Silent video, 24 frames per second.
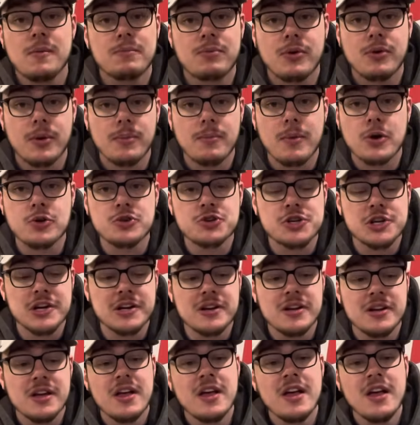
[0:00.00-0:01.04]

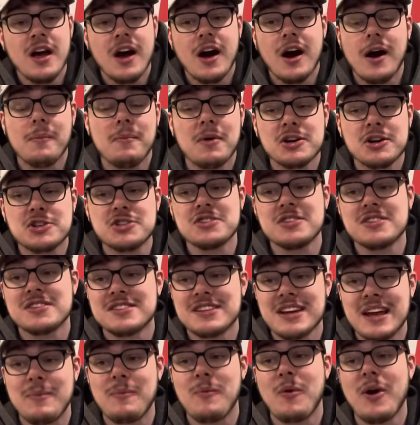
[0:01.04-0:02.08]
promotion, much in the
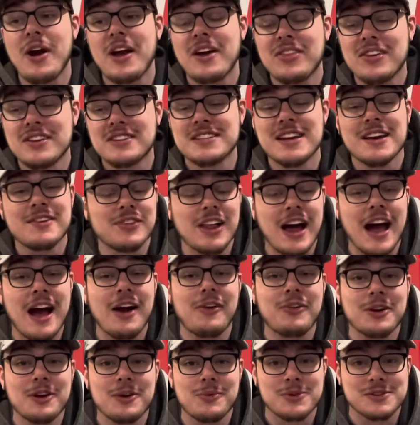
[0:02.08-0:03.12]
same way that Dave
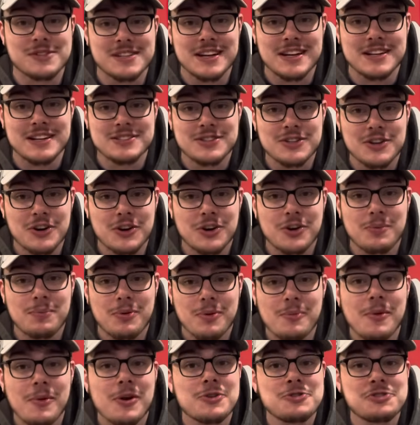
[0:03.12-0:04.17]
Lowry was an internal
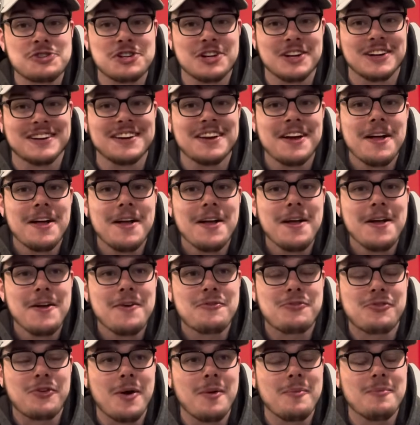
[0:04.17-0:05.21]
promotion
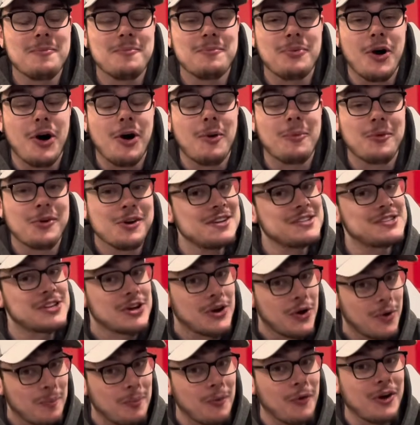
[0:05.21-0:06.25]
from Paul Maurice.
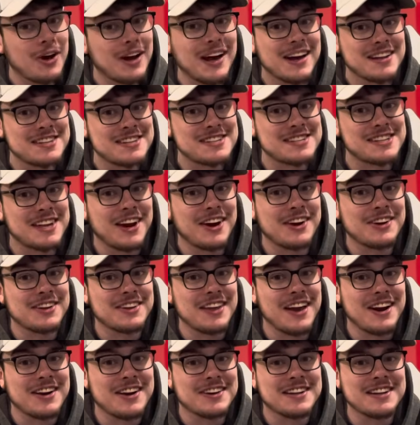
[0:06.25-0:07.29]
Oh boy, I scared you
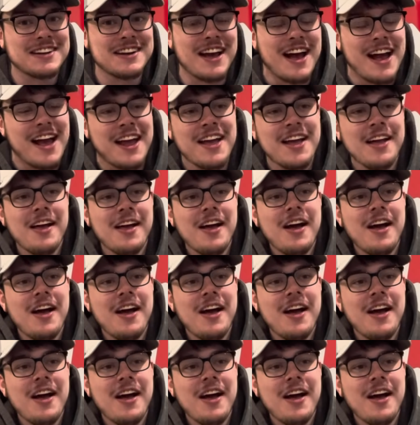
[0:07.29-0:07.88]
there, didn't I?